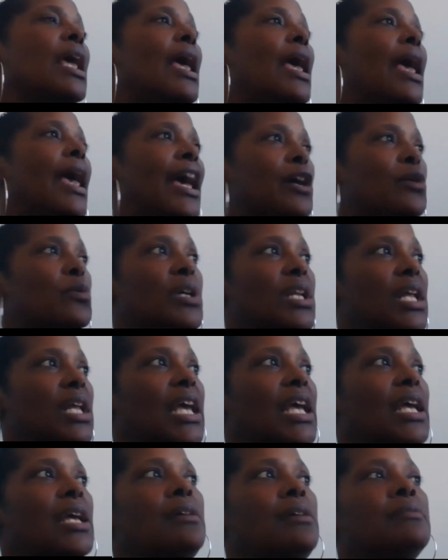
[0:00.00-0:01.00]

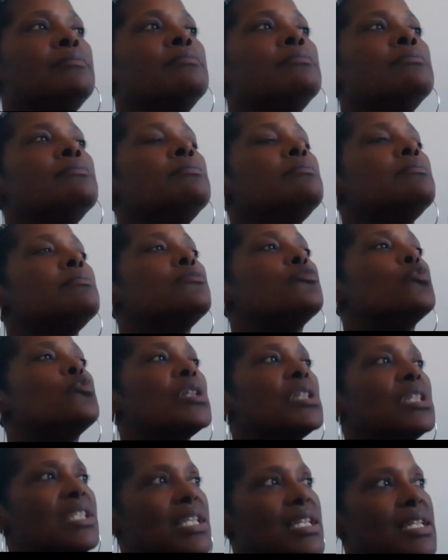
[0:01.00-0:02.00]
Equity
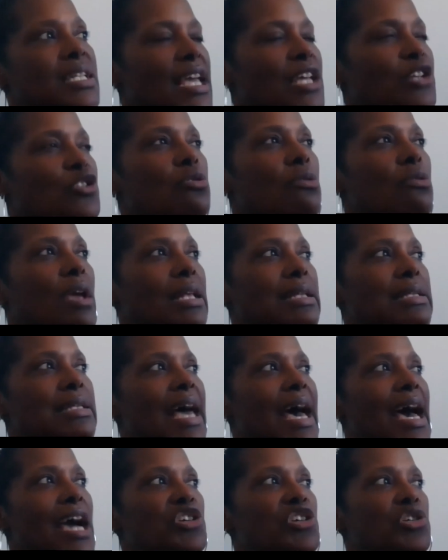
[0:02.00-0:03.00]
real estate
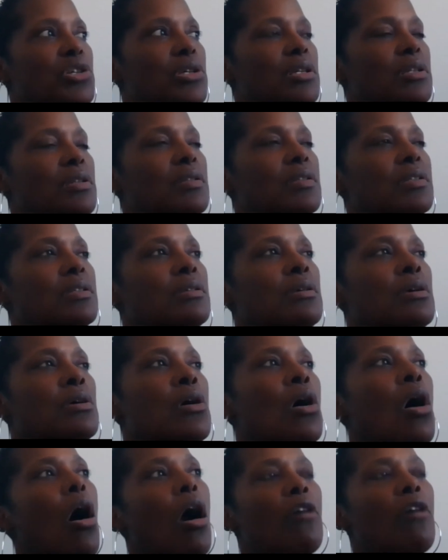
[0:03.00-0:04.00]
transactions
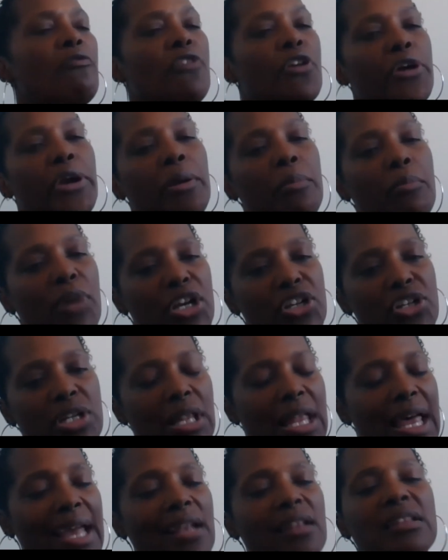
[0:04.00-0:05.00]
are very much
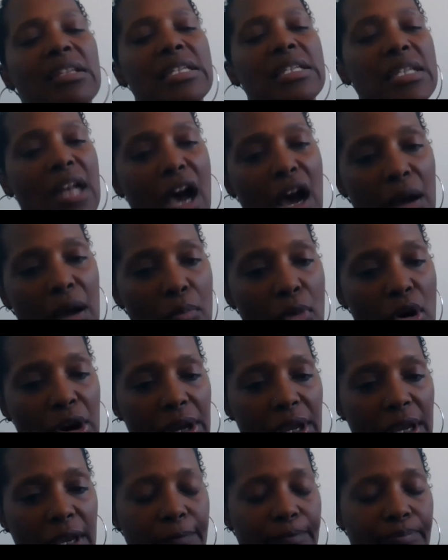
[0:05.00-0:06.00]
like the stock
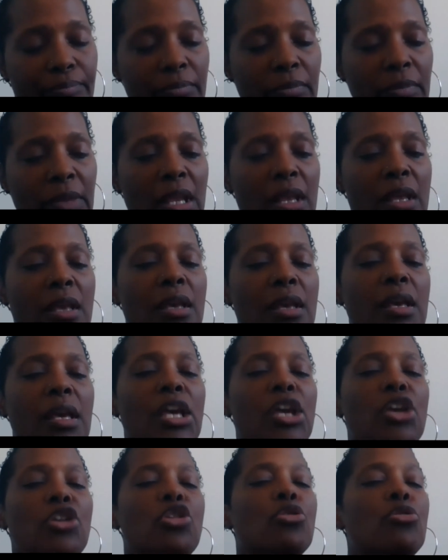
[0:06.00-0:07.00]
market.
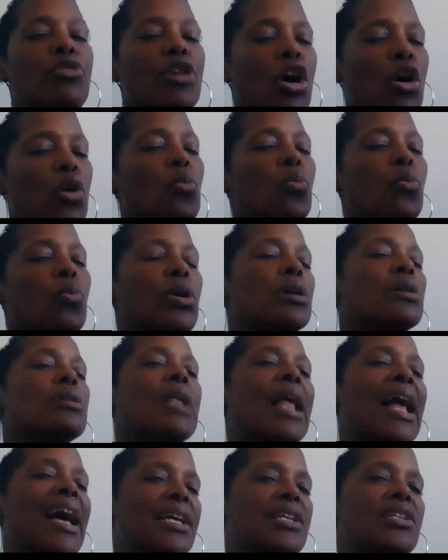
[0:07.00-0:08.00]
You don't
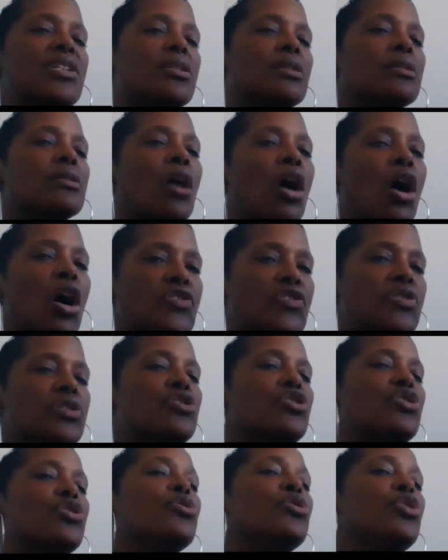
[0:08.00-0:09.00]
realize the loss
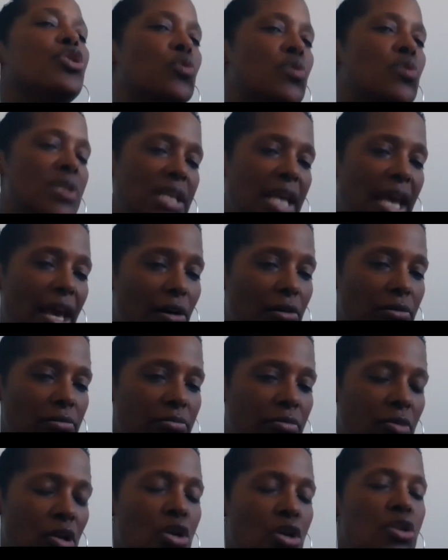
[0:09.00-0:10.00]
until you sell.
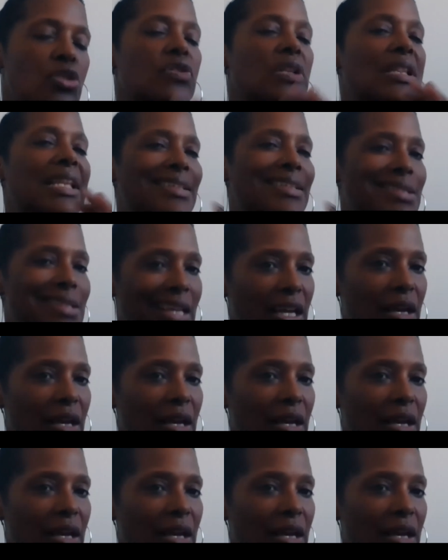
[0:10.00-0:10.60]
So let's think